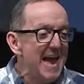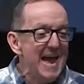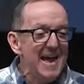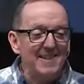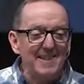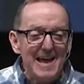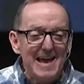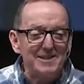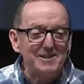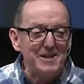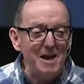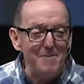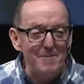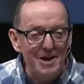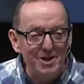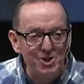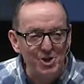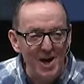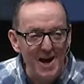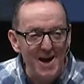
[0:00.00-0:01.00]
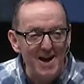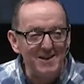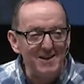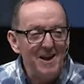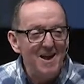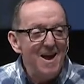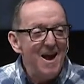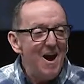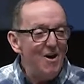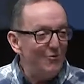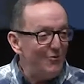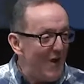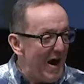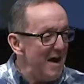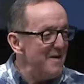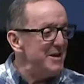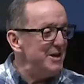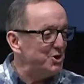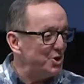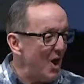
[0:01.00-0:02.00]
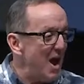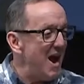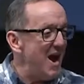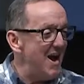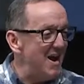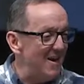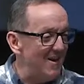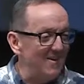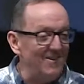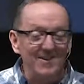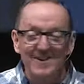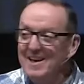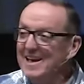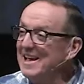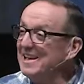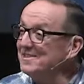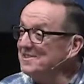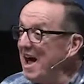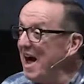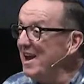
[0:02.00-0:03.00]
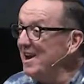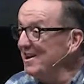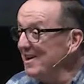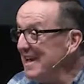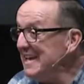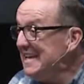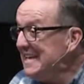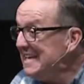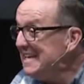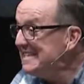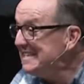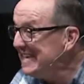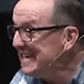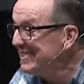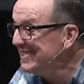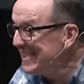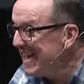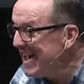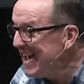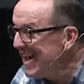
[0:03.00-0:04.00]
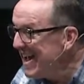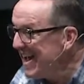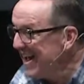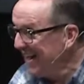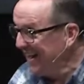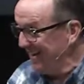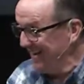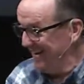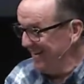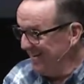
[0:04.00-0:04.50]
And last time I checked, a fiery trial is not an easy thing.